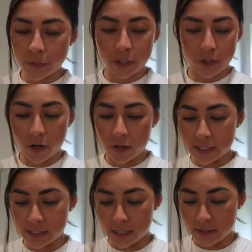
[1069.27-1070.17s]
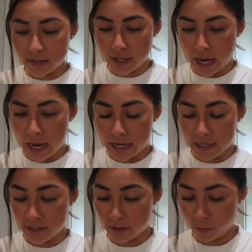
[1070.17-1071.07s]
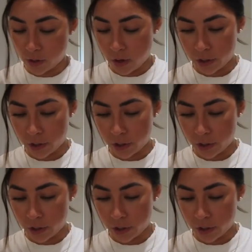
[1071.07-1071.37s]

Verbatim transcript: We learn our lessons and we're all